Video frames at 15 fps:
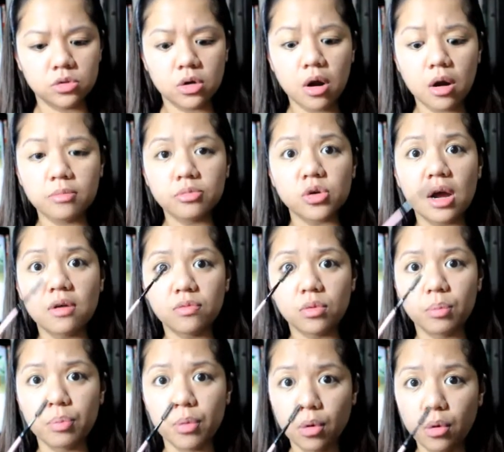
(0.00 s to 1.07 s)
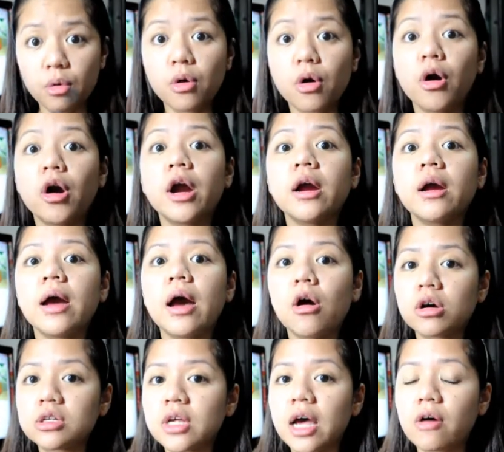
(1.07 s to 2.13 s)
Charm Travel Pro, or I
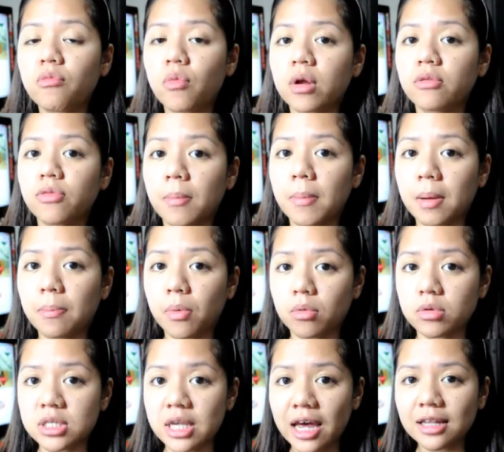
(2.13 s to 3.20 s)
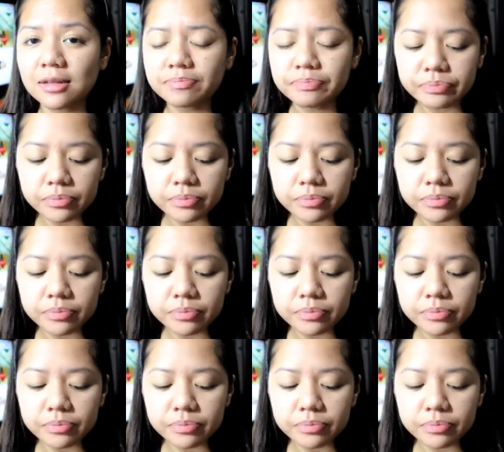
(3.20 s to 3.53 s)
also have one from my Pro set.